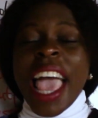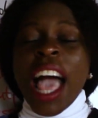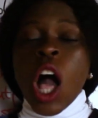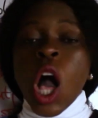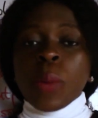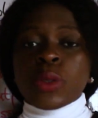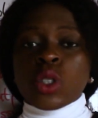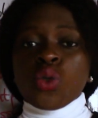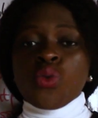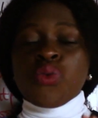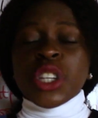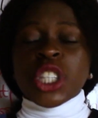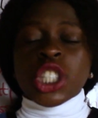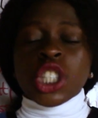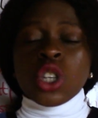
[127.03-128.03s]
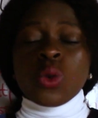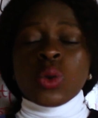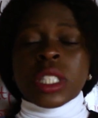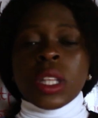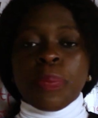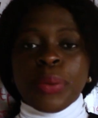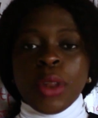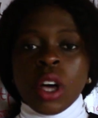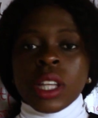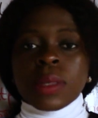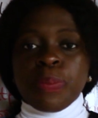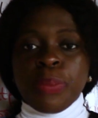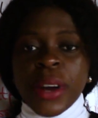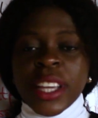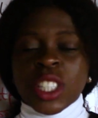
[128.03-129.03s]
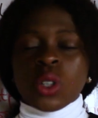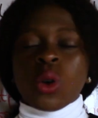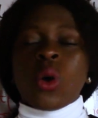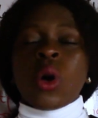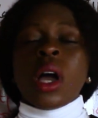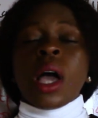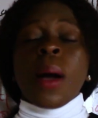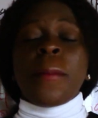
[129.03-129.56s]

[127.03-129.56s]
help to reduce the blood pressure